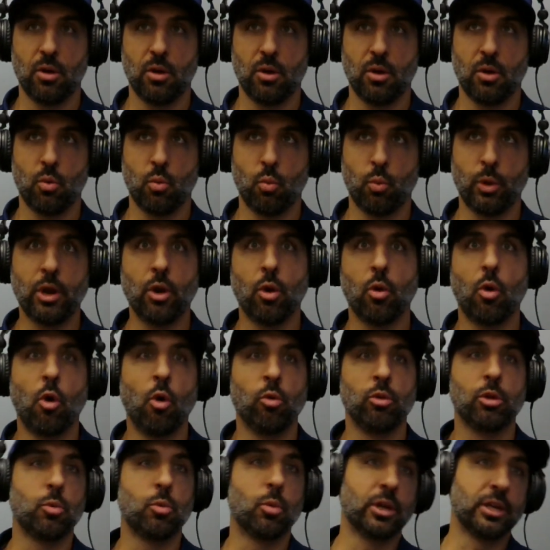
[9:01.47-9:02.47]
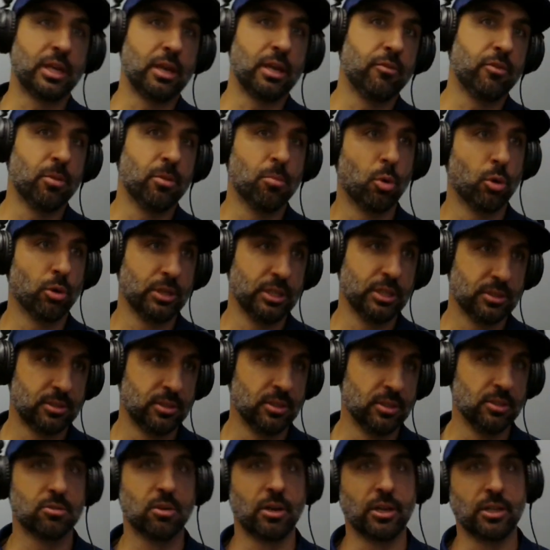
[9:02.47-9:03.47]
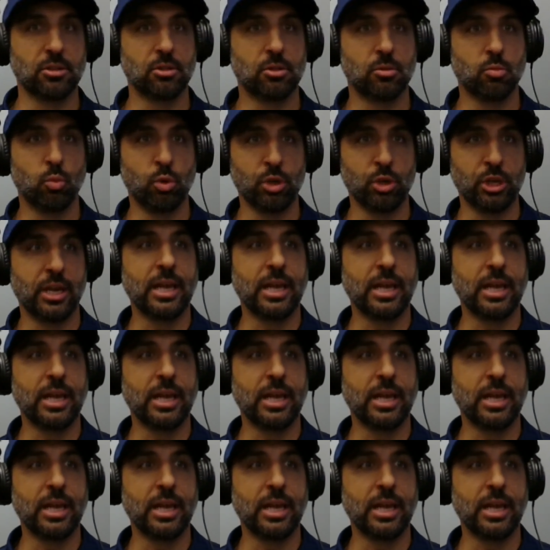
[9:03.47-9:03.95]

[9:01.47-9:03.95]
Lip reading: we don't only want to give you more distance, right? Will you get